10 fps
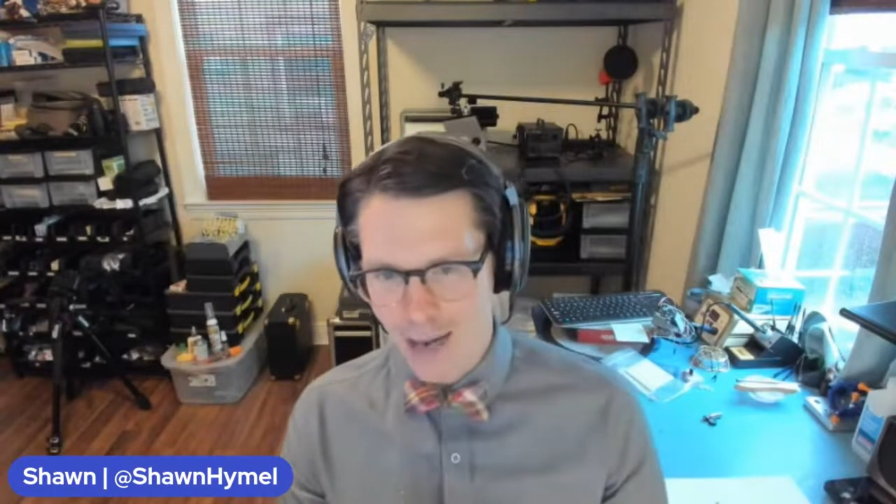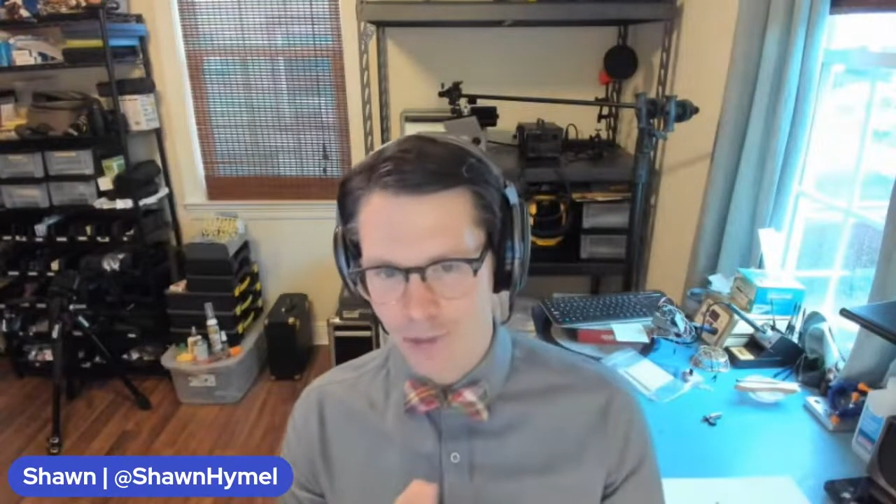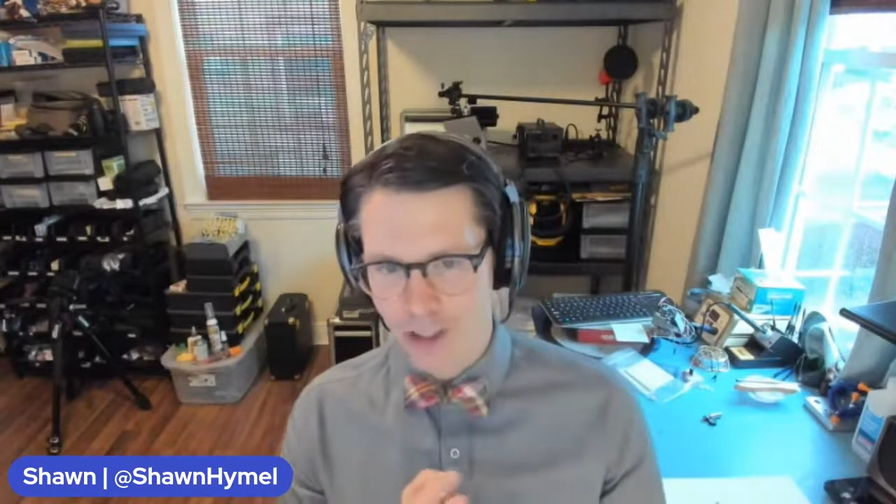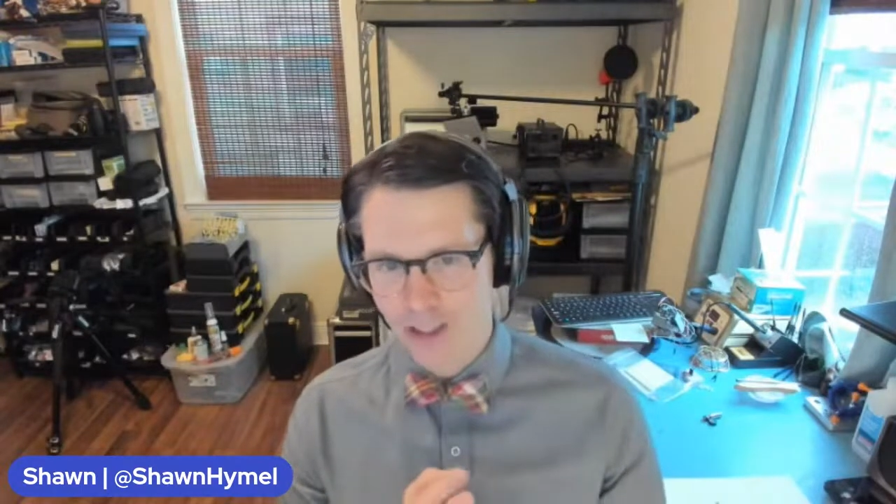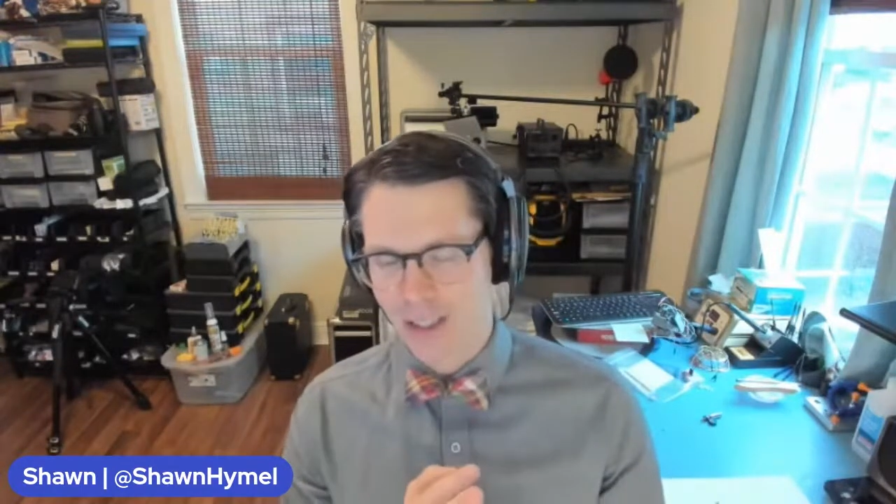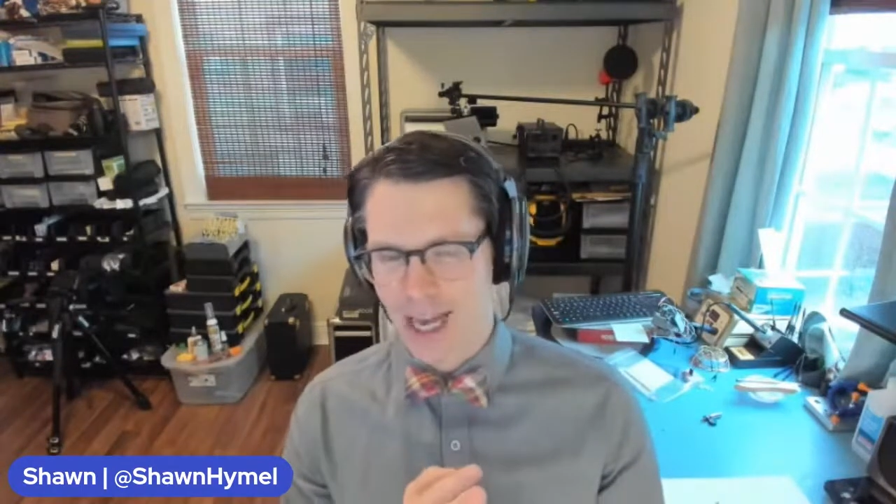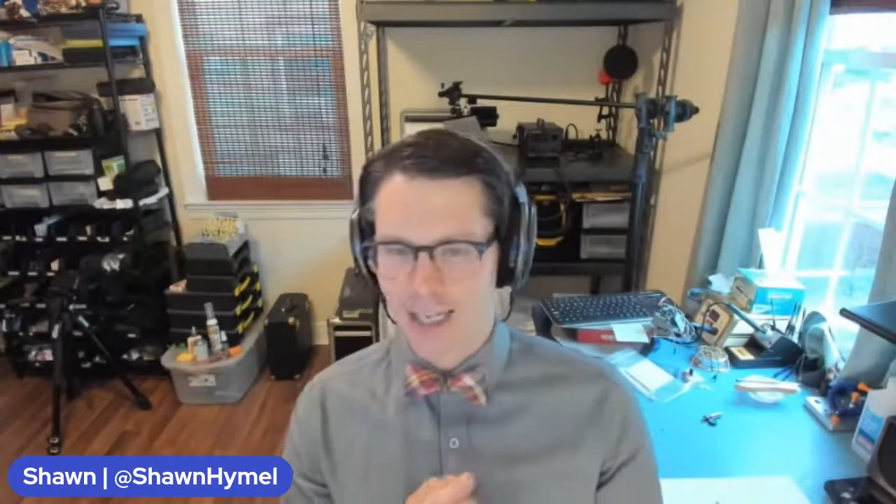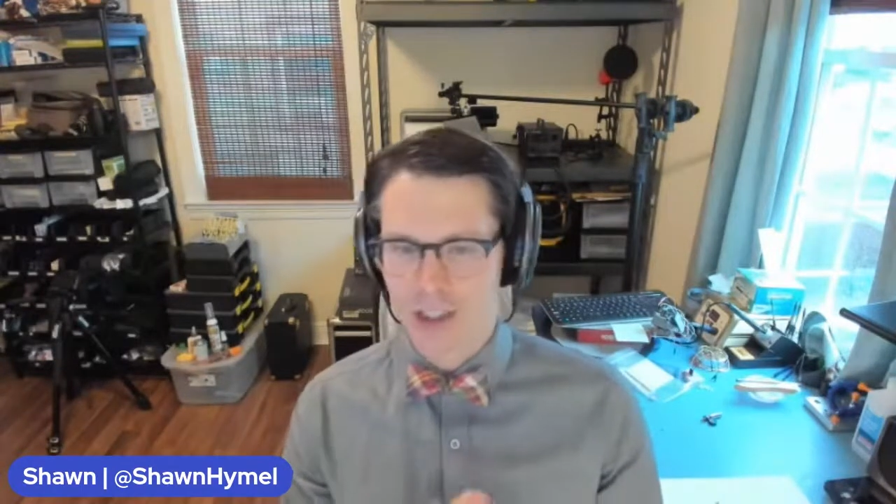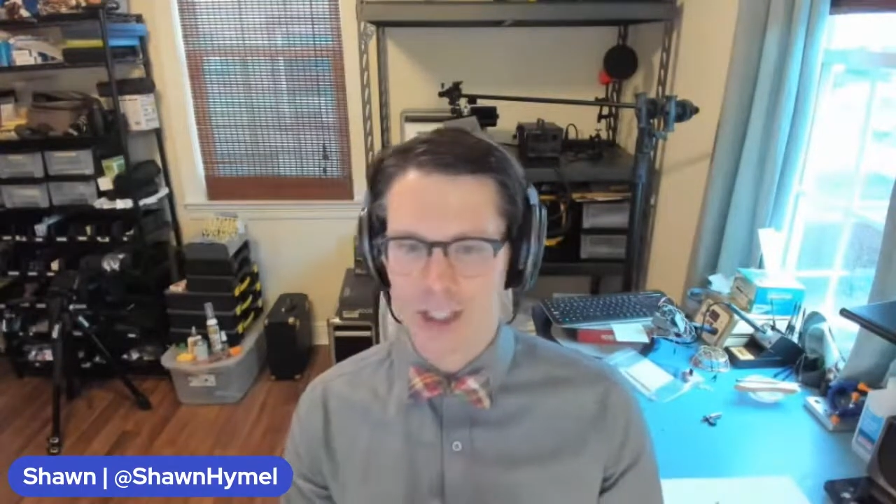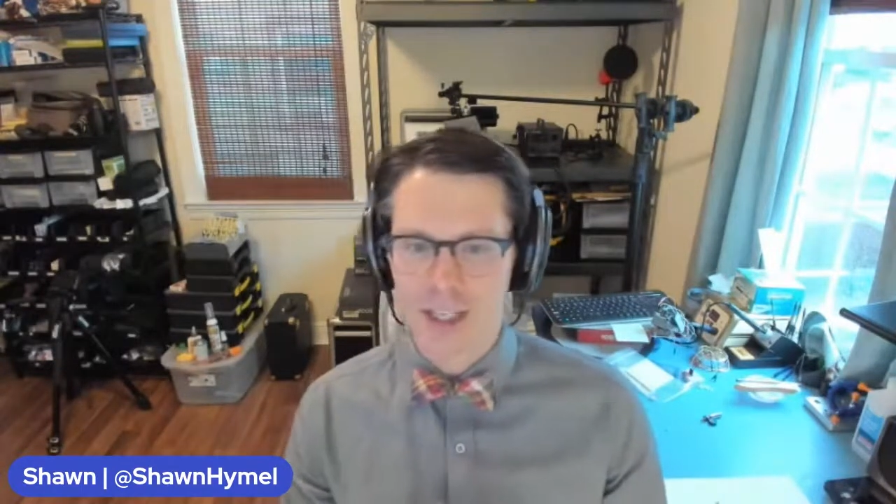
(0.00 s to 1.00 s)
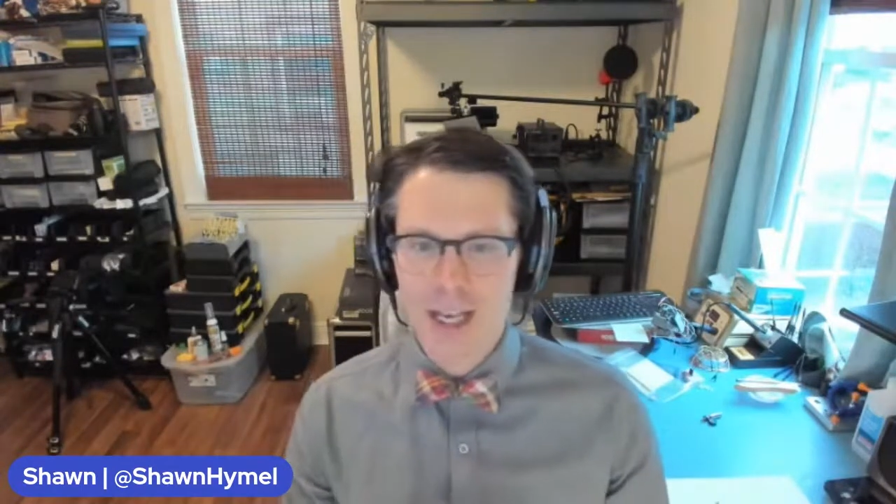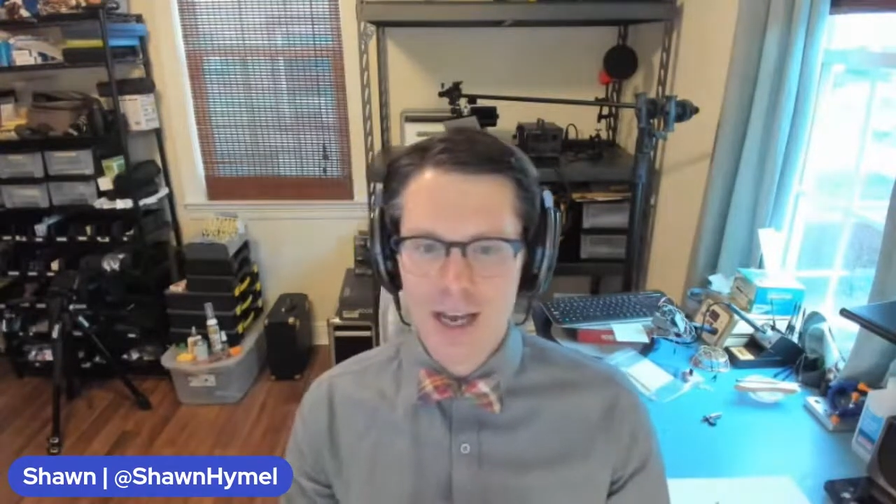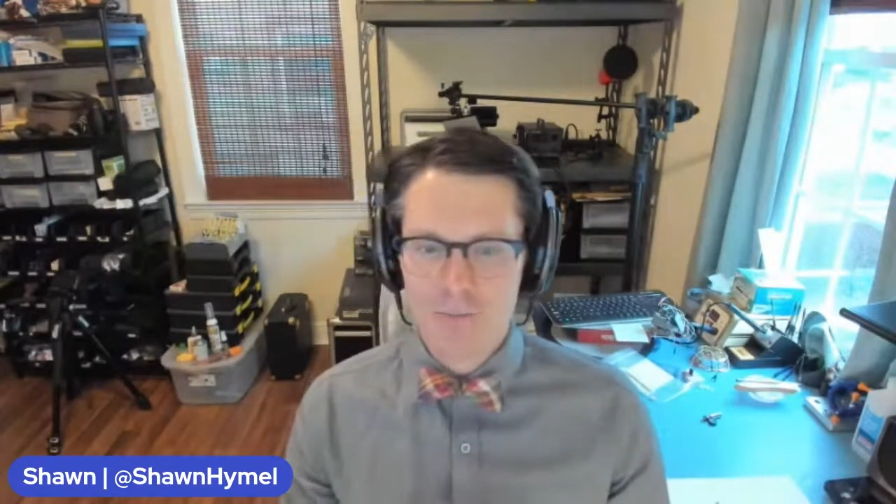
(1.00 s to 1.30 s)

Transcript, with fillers: object detection,